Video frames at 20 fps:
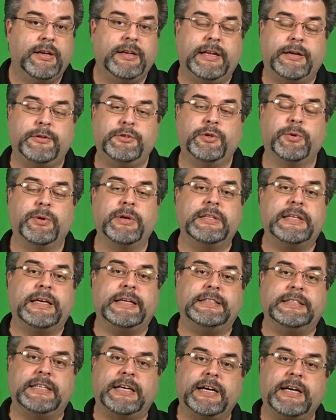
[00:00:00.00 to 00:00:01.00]
Now during
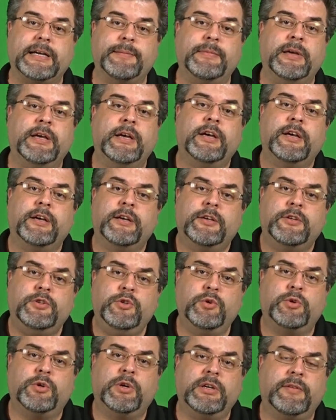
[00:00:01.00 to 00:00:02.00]
that time,
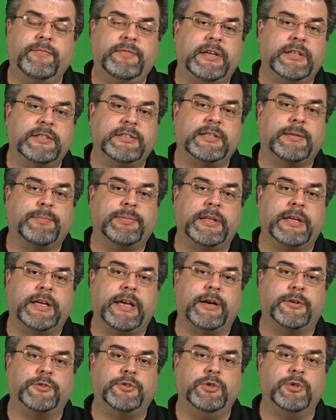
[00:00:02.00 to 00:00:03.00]
you could have done something
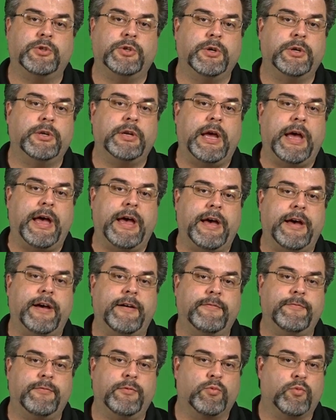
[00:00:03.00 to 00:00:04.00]
else. You could
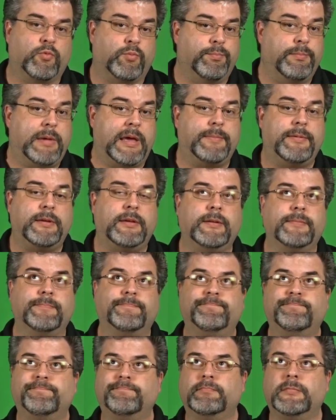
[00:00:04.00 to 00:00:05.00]
have maybe
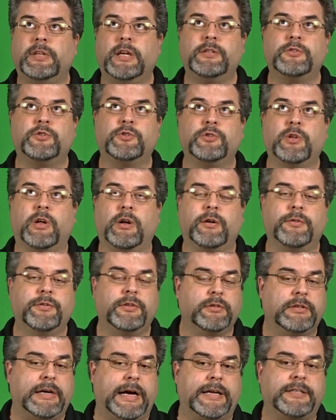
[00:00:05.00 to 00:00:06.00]
installed
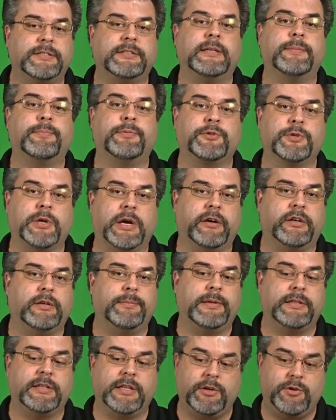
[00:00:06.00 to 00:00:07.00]
the last temperature
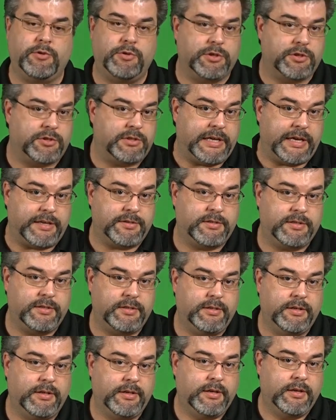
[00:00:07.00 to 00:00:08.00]
element that you just
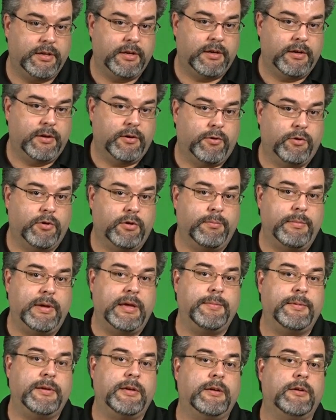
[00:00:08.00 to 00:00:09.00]
tested, or
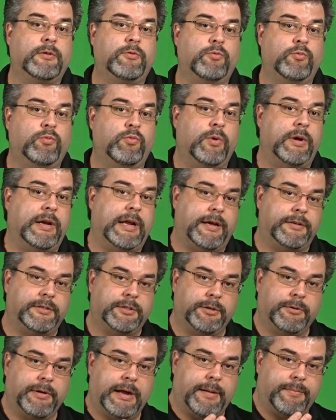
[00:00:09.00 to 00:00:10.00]
maybe went out
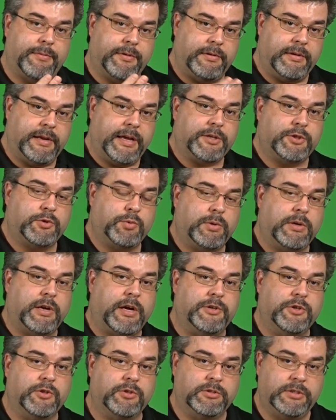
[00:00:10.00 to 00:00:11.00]
to grab the next one
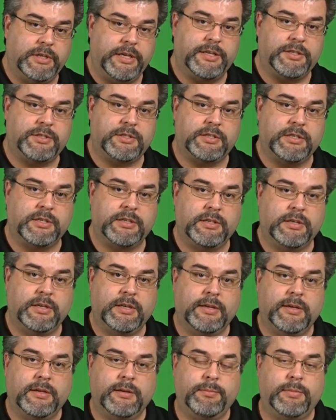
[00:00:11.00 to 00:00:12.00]
on your list.
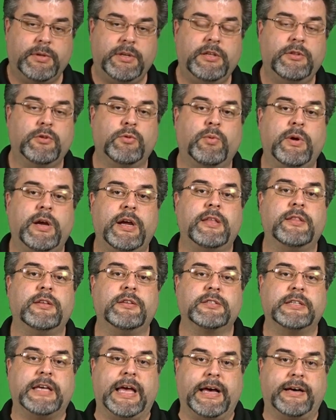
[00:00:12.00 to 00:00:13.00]
But either way,
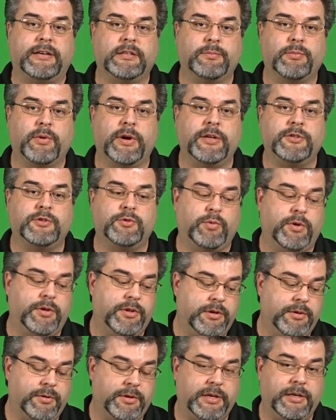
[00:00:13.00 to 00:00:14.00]
this calibrates
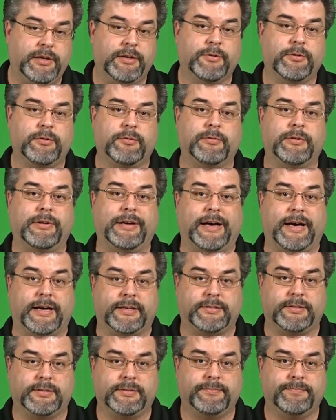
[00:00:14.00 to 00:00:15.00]
whether you're here or
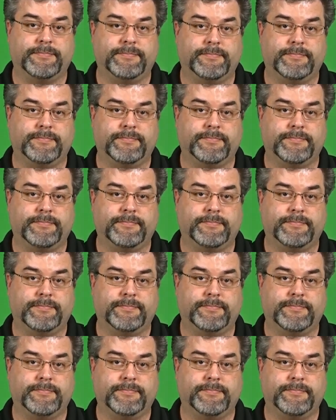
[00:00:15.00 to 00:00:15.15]
not.